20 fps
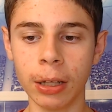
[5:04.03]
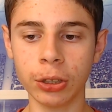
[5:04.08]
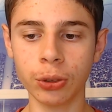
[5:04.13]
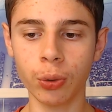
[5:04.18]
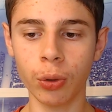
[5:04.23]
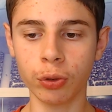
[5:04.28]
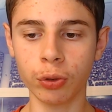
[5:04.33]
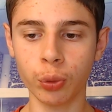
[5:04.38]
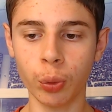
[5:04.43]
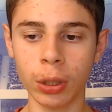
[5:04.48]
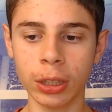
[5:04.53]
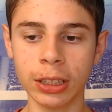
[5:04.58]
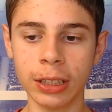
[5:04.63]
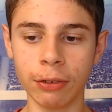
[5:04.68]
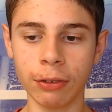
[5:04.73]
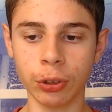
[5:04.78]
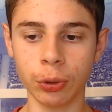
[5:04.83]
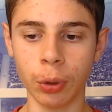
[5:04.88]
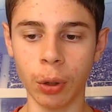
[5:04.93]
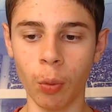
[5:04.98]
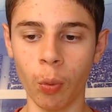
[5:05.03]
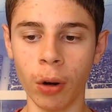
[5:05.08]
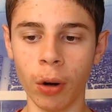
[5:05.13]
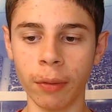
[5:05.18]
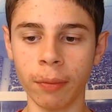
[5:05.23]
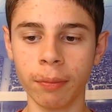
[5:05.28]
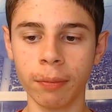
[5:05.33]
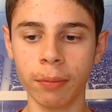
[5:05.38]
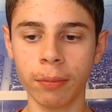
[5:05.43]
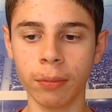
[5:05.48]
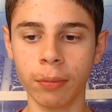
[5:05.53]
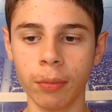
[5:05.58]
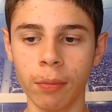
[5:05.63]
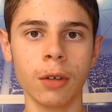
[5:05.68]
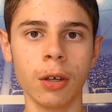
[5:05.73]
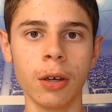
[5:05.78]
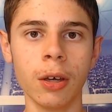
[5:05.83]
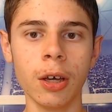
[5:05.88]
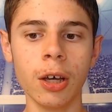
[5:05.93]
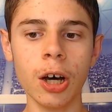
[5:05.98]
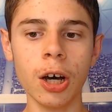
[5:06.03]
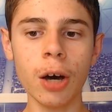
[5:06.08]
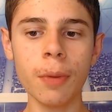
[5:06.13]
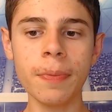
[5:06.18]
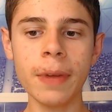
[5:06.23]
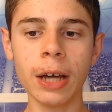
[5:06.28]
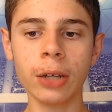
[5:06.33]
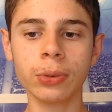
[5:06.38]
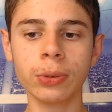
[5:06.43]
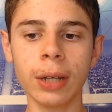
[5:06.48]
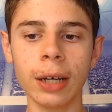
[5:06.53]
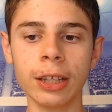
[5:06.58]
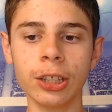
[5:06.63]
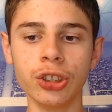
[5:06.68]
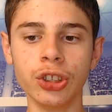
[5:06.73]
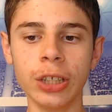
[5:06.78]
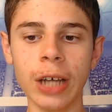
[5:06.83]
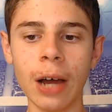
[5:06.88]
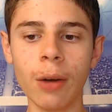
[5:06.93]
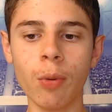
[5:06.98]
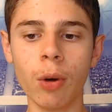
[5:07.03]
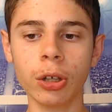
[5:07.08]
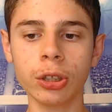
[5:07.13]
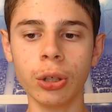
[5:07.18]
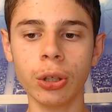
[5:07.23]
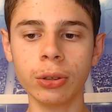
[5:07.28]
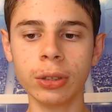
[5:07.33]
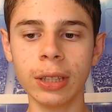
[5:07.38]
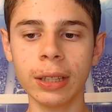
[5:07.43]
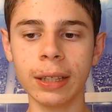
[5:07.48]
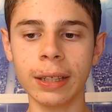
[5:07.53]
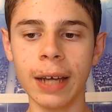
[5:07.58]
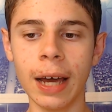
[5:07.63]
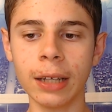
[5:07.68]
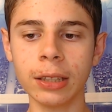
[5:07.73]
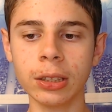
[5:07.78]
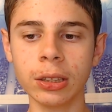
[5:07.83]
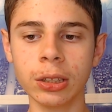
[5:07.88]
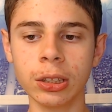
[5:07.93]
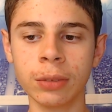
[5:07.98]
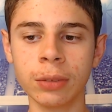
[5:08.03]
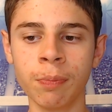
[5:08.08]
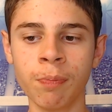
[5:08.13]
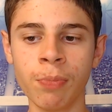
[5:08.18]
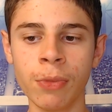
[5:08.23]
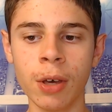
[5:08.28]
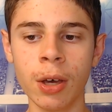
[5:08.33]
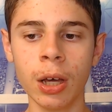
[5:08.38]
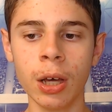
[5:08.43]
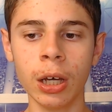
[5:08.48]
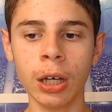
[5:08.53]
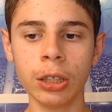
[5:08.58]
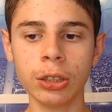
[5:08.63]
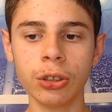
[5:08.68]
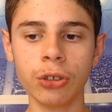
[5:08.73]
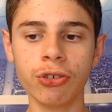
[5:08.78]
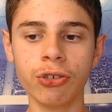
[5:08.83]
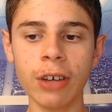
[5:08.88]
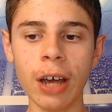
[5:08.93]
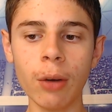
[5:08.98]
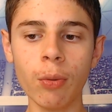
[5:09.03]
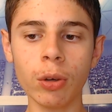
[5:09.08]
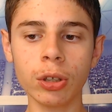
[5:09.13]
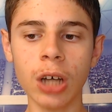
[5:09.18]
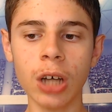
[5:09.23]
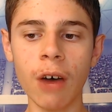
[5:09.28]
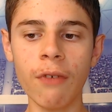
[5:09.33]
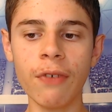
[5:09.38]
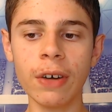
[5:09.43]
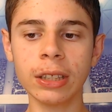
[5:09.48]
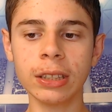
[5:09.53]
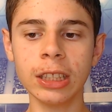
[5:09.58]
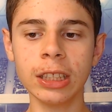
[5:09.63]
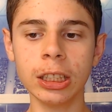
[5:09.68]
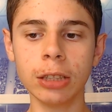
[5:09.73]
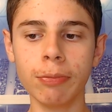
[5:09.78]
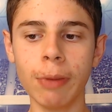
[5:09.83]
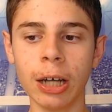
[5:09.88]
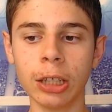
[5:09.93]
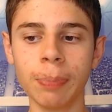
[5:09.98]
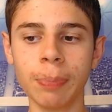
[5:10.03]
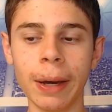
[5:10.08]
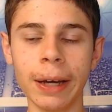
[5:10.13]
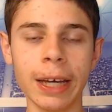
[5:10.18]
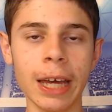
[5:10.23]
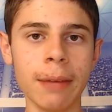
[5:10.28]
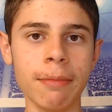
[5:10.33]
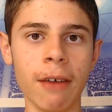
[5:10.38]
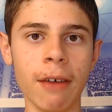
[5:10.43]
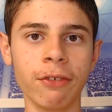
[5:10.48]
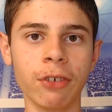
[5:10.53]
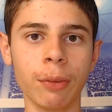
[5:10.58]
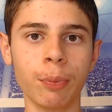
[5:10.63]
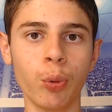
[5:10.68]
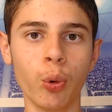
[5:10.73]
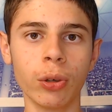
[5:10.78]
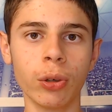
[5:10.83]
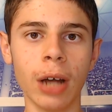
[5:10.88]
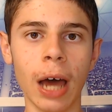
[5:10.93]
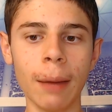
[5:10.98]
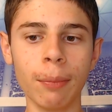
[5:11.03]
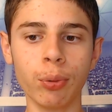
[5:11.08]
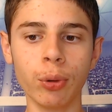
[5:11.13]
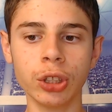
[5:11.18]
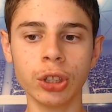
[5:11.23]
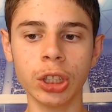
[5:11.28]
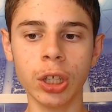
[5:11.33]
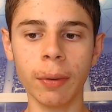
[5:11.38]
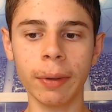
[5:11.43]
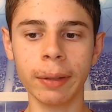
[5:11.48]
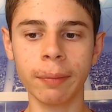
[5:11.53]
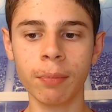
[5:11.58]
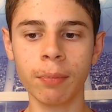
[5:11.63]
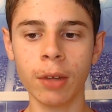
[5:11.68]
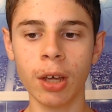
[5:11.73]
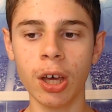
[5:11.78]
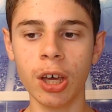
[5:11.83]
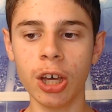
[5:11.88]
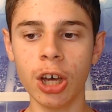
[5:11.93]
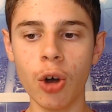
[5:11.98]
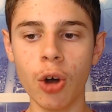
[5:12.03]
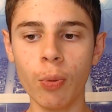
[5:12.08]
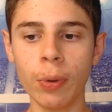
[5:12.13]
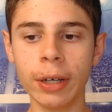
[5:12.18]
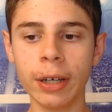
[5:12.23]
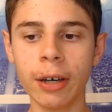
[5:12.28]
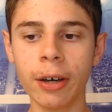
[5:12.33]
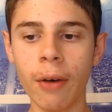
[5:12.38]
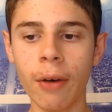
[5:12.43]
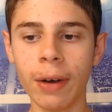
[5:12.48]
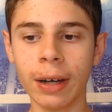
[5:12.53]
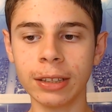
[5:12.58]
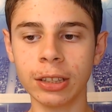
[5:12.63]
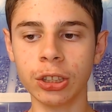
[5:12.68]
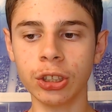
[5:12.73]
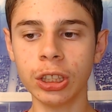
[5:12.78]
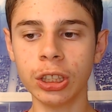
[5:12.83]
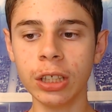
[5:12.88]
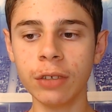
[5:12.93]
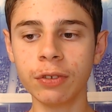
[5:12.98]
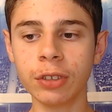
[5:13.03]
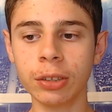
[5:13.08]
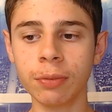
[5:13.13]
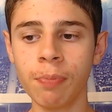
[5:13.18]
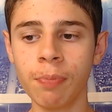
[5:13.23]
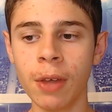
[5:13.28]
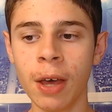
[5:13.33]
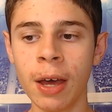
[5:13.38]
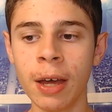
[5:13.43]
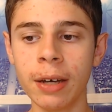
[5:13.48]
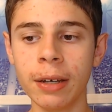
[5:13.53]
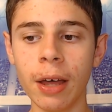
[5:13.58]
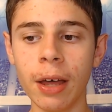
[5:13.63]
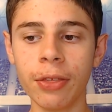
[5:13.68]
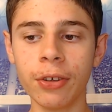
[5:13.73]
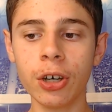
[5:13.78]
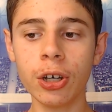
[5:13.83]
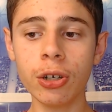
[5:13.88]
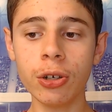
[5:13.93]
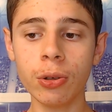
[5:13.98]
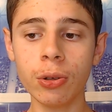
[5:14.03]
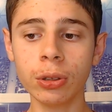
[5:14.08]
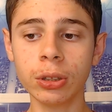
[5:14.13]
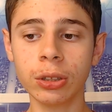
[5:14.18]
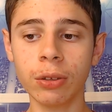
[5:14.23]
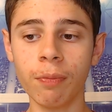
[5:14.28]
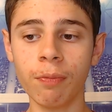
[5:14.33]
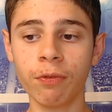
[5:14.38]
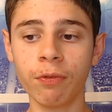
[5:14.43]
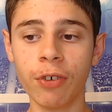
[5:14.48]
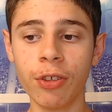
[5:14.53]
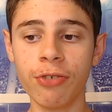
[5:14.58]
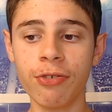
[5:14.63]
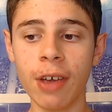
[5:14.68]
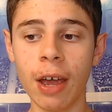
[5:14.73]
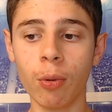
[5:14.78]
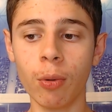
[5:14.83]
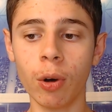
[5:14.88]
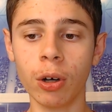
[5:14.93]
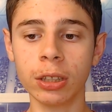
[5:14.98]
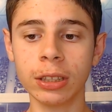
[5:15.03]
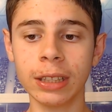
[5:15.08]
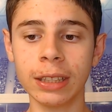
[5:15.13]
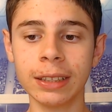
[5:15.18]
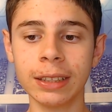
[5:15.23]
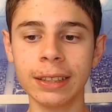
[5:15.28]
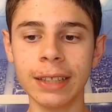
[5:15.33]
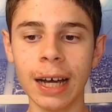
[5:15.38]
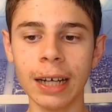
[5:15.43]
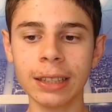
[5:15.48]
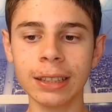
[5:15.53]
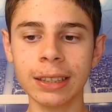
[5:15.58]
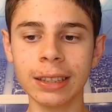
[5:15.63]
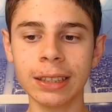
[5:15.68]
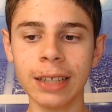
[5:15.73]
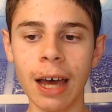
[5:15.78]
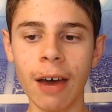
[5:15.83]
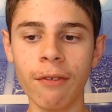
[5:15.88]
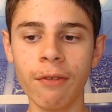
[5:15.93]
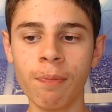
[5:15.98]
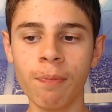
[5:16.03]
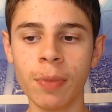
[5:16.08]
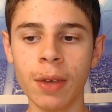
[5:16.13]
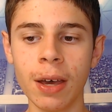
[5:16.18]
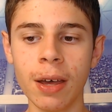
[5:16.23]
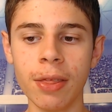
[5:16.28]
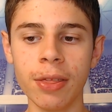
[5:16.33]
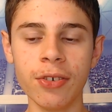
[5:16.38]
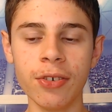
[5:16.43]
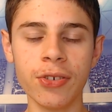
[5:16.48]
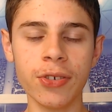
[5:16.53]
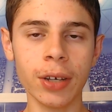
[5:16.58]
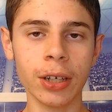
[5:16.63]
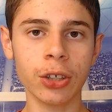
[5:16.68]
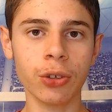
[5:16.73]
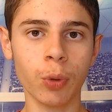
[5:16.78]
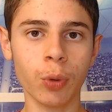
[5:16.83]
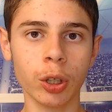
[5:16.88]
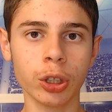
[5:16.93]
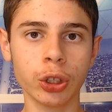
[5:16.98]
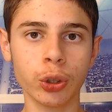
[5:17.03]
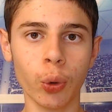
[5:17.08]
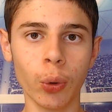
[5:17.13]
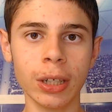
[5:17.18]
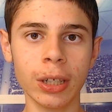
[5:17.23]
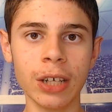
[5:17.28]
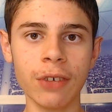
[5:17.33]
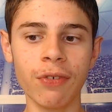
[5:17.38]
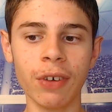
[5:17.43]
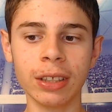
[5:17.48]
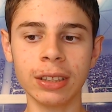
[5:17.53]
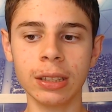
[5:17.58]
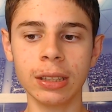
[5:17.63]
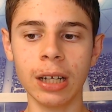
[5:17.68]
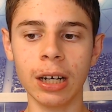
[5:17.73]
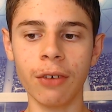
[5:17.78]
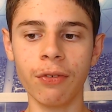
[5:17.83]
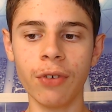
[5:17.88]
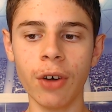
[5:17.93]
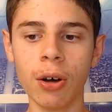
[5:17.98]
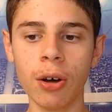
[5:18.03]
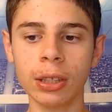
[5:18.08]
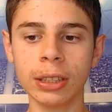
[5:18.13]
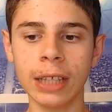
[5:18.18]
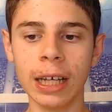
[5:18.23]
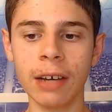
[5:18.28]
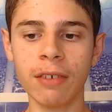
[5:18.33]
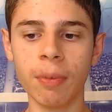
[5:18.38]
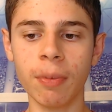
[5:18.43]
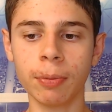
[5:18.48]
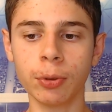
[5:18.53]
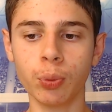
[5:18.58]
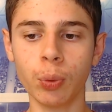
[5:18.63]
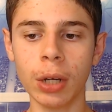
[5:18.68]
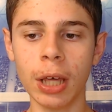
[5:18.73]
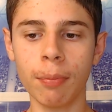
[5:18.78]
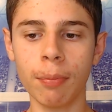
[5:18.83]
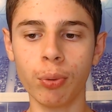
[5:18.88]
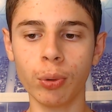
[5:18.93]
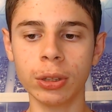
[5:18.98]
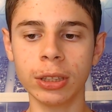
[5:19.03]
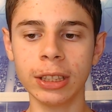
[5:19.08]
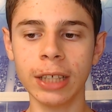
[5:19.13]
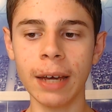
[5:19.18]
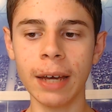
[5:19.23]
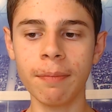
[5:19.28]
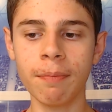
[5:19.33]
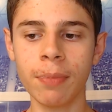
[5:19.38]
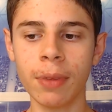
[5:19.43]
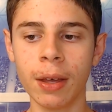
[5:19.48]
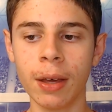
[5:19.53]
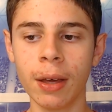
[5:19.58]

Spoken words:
a score of 27-21. Up next, we got the Jaguars hosting the Texans. So the Jaguars offense needs a bounce back game after a poor 9-point showing a week ago against the Chiefs. Now, the good news for the Jaguars is the Texans have the 6th worst scoring defense in the NFL as they give up 28 points a game.